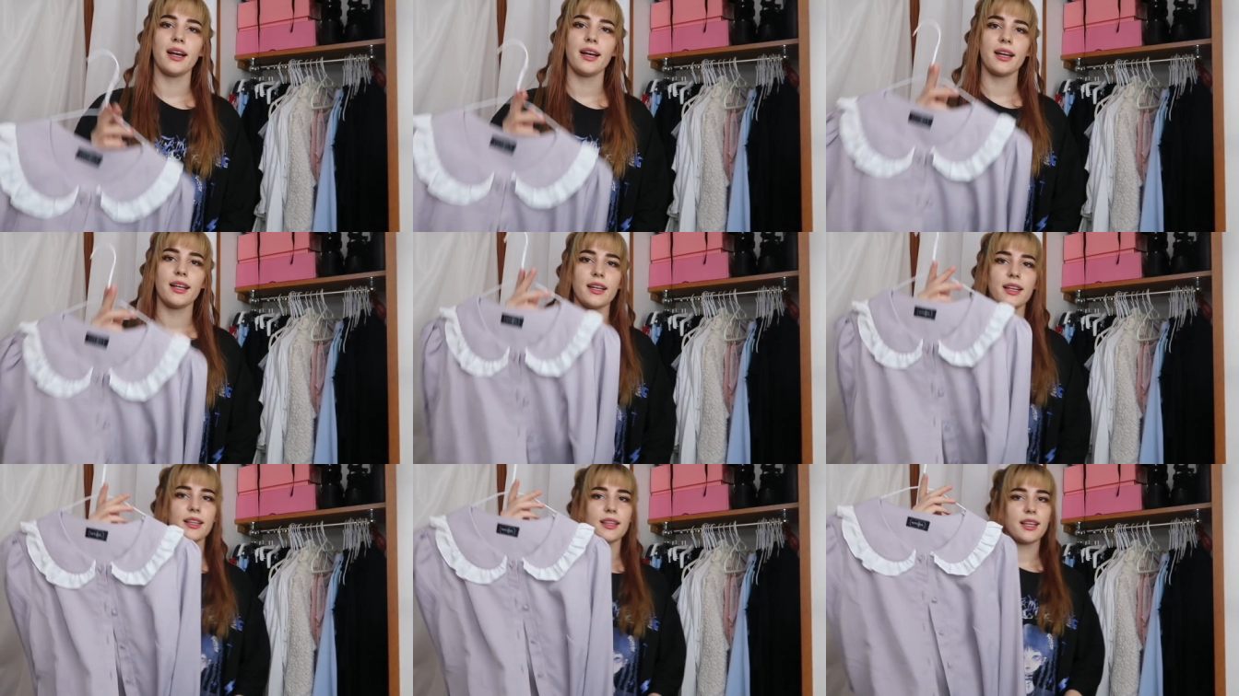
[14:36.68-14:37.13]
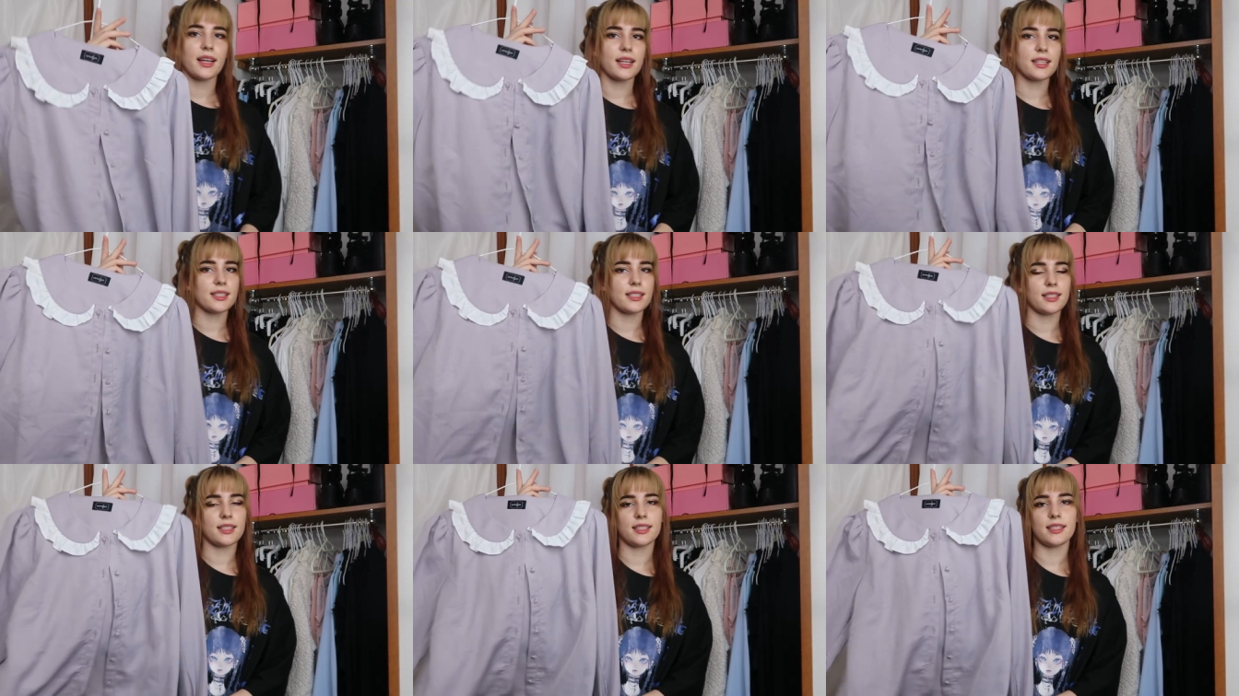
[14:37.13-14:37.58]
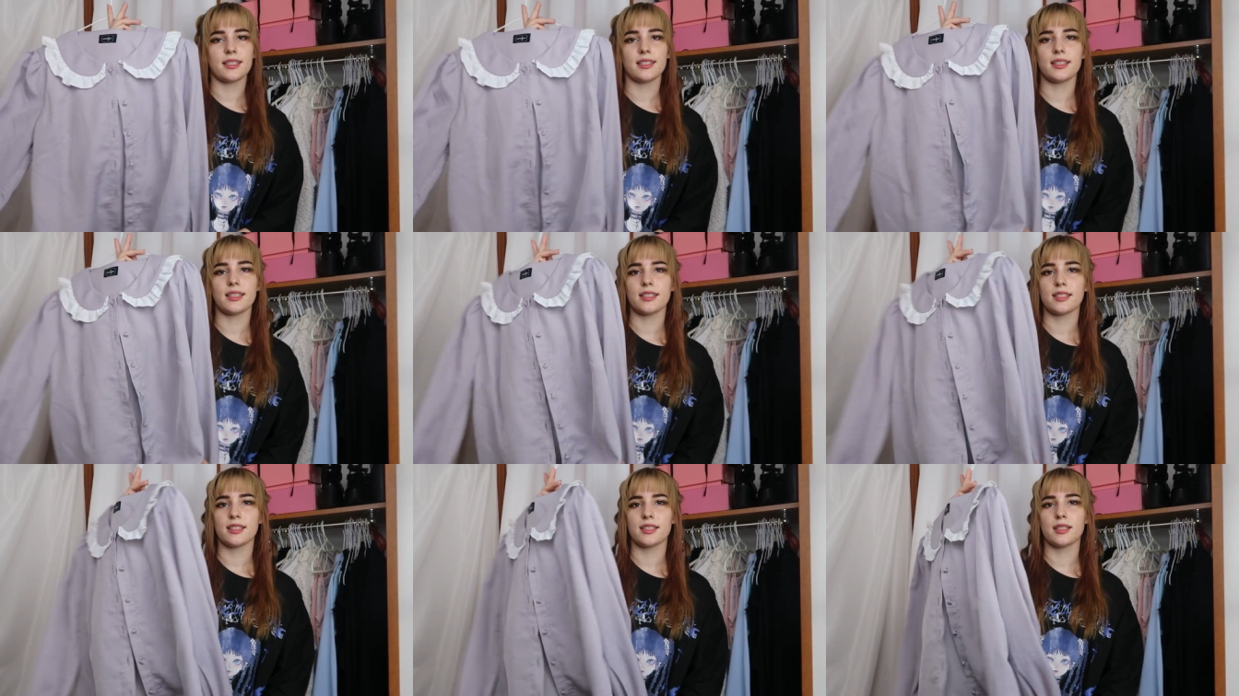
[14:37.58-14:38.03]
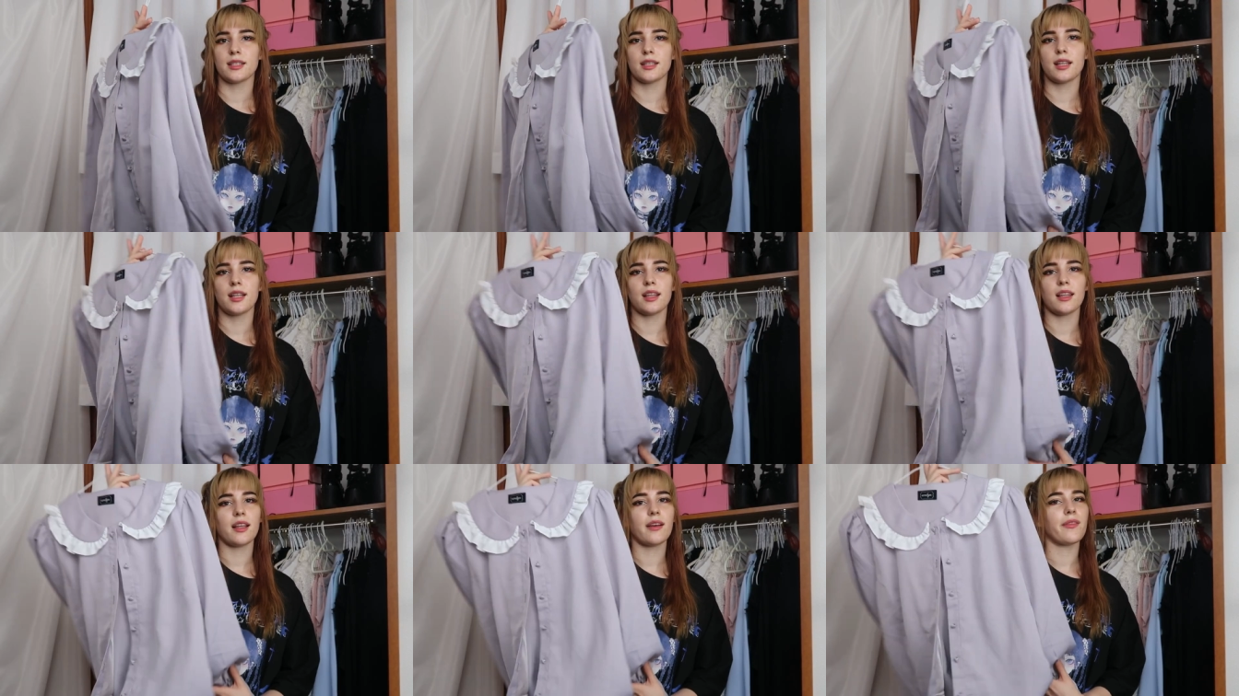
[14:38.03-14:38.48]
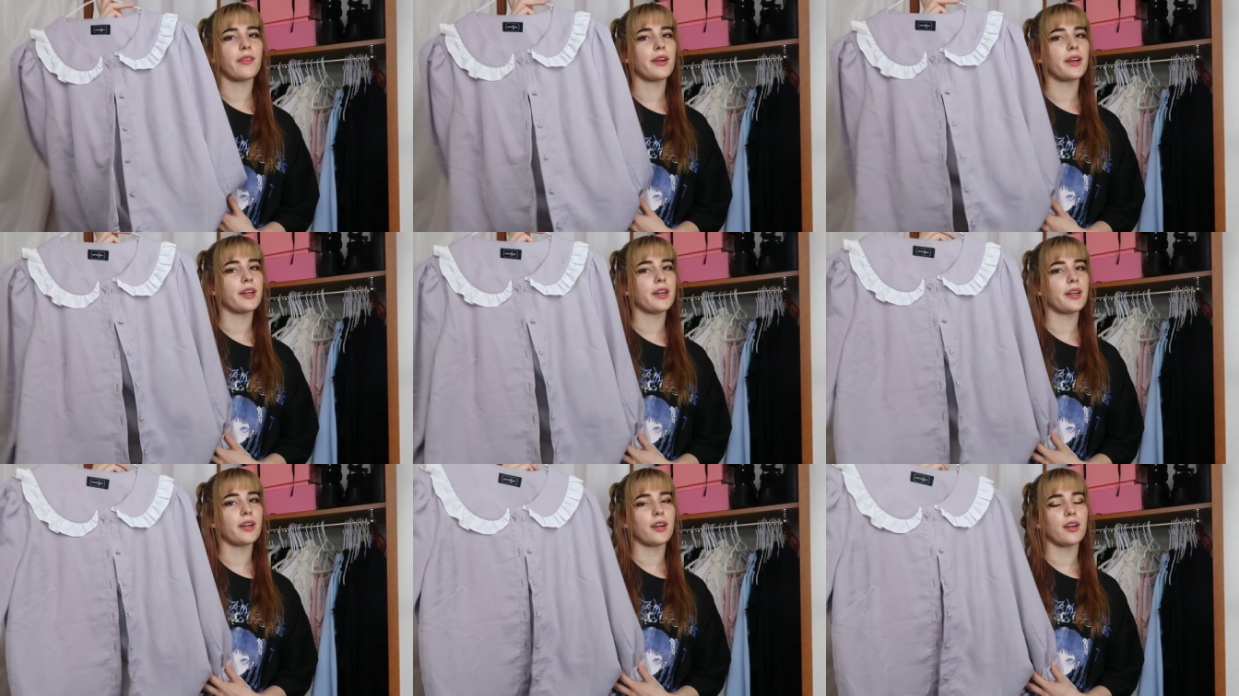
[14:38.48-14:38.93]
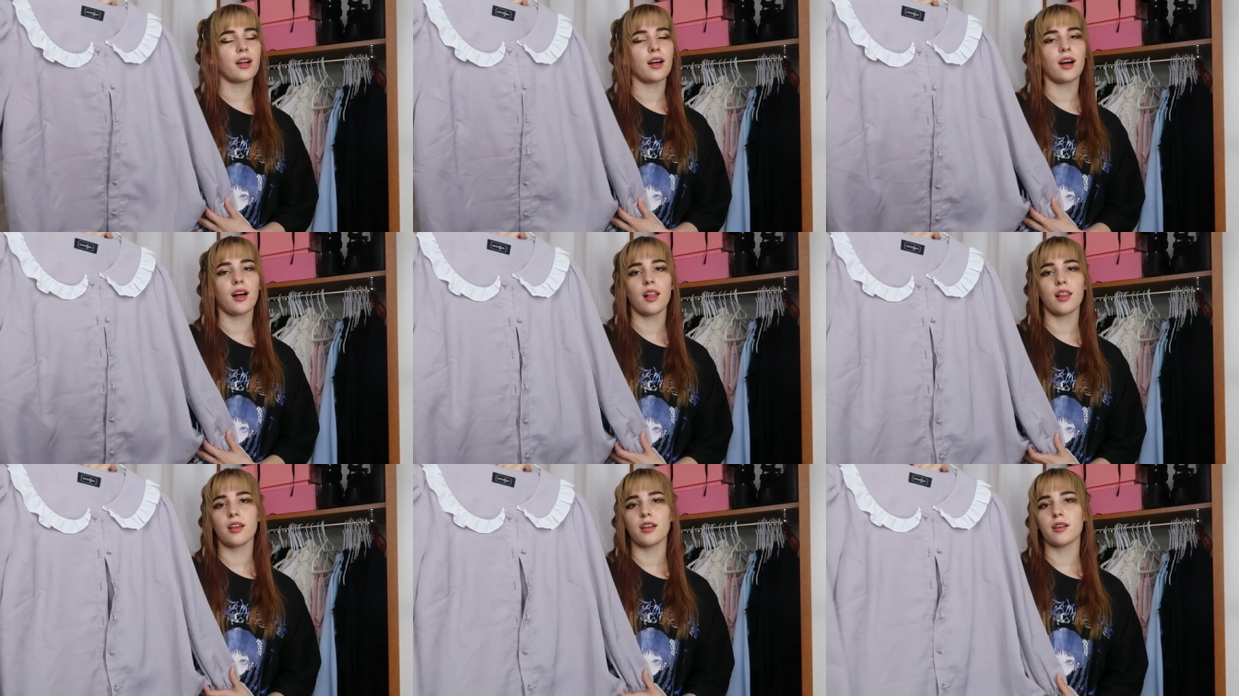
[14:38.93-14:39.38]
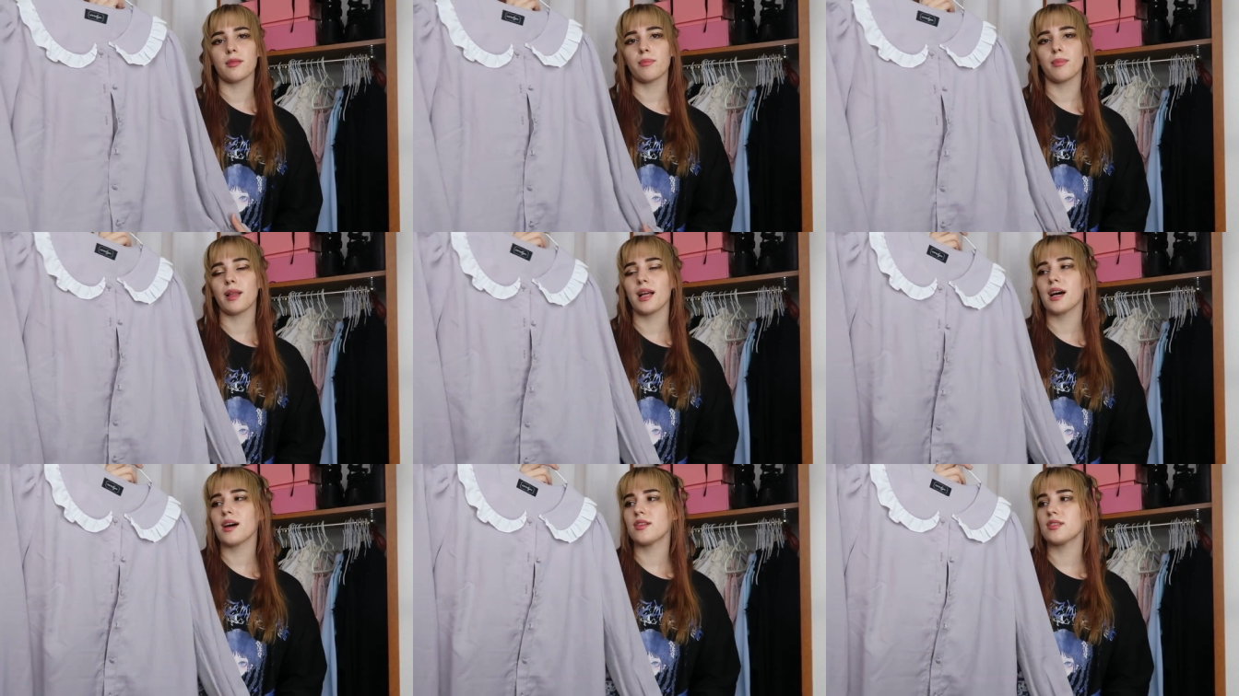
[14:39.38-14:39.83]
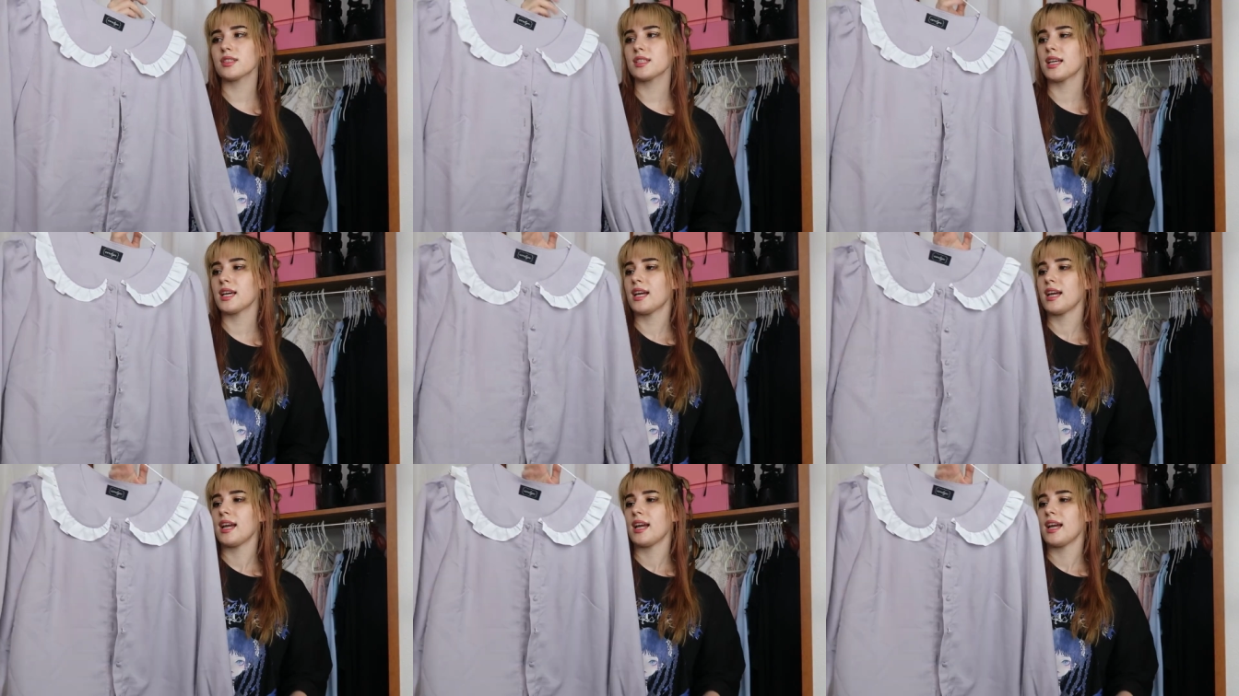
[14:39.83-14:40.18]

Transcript: And next is this lavender colored blouse.